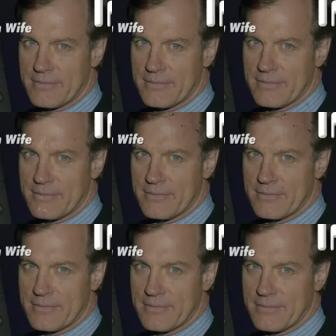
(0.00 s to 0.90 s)

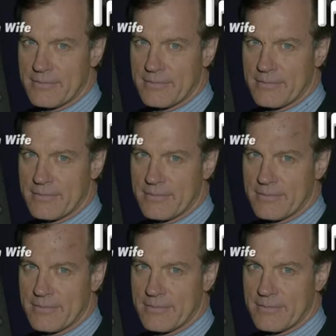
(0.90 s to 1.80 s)

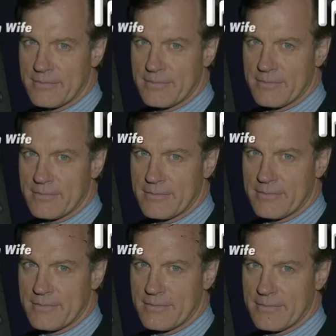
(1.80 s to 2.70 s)

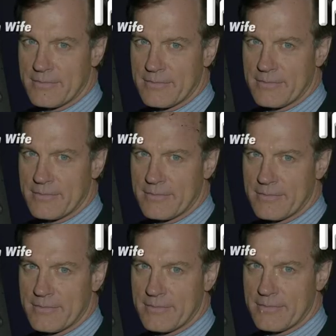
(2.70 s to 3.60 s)

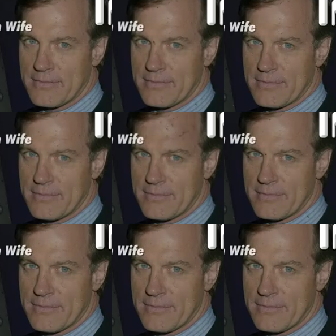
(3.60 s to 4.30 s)
Nothing is said.